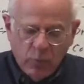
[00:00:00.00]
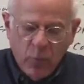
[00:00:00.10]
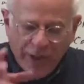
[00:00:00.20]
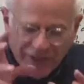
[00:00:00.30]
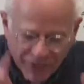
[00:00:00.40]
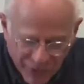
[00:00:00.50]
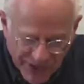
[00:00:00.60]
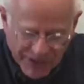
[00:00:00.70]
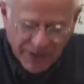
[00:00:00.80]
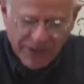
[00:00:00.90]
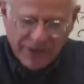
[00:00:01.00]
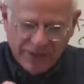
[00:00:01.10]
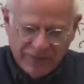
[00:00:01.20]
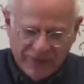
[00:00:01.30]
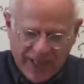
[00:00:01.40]
one of the reasons
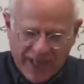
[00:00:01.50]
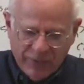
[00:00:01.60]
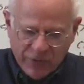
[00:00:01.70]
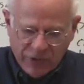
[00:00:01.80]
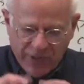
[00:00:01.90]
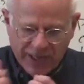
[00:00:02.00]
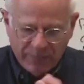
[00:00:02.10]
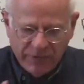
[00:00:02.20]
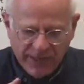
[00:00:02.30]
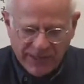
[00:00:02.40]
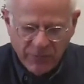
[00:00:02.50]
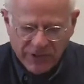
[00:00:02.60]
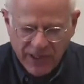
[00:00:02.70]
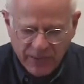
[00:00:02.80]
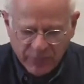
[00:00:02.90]
for that was to get a place in
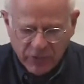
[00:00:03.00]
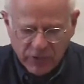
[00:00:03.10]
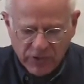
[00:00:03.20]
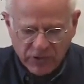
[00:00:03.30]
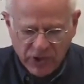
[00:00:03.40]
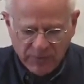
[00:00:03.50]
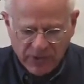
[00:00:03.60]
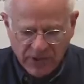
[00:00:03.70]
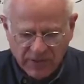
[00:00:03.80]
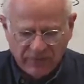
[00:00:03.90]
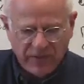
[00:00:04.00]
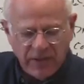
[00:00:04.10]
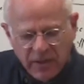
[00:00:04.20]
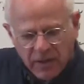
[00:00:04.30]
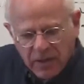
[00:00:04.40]
which they could produce the cheap C and
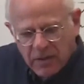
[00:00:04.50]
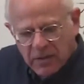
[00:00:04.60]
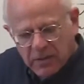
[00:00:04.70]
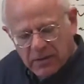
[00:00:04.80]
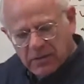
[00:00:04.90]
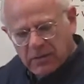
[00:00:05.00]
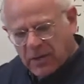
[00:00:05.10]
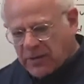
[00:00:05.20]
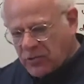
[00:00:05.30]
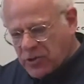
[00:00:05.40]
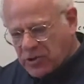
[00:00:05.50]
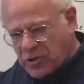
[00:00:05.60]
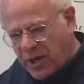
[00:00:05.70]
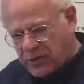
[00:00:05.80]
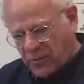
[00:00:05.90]
V, as you just
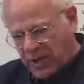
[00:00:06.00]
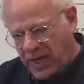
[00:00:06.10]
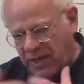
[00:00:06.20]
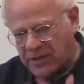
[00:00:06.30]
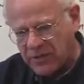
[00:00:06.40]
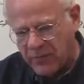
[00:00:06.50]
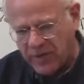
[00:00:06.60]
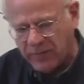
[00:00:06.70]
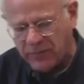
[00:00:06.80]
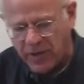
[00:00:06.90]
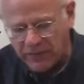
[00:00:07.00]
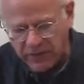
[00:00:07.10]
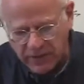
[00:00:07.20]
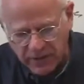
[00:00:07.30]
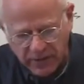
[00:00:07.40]
saw, to enhance the rate of
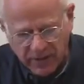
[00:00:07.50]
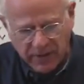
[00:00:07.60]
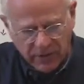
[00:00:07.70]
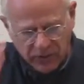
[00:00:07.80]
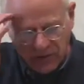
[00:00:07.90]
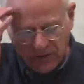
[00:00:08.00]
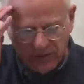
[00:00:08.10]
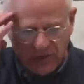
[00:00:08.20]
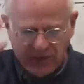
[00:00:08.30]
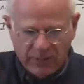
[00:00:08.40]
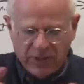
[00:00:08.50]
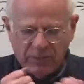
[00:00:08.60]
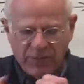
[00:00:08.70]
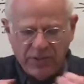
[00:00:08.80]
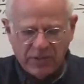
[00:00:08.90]
profit in their countries because they were
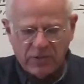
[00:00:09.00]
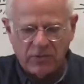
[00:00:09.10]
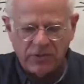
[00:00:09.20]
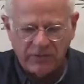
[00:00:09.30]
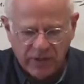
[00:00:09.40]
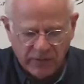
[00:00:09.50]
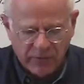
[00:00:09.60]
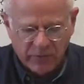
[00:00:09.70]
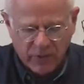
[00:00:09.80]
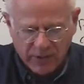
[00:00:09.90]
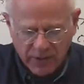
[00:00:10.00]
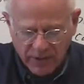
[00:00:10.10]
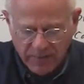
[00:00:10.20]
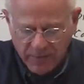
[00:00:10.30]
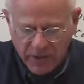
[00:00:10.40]
competing so severely with one
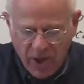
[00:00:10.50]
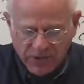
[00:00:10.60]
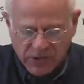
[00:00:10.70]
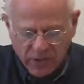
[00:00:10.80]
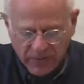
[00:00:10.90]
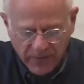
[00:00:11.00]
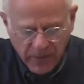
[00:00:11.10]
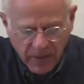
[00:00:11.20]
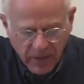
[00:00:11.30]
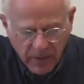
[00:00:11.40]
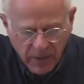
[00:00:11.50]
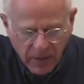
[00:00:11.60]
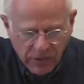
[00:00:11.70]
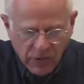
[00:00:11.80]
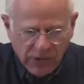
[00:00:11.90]
another, but also
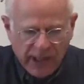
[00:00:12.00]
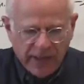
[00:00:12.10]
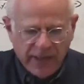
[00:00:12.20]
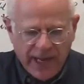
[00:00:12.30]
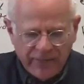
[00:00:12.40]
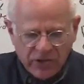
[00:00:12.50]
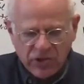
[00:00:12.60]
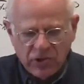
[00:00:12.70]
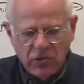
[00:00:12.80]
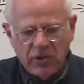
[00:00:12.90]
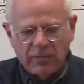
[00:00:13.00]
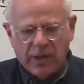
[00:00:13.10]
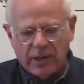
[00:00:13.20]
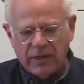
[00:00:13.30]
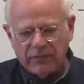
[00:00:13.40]
so that they could have a secure
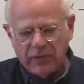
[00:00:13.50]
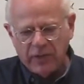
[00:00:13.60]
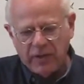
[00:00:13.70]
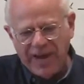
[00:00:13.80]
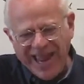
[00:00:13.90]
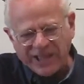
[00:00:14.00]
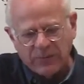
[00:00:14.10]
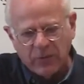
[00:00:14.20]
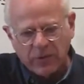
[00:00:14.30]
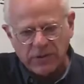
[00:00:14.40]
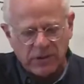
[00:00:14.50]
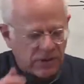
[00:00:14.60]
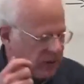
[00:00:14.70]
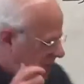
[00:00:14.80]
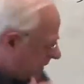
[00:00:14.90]
market for their exports.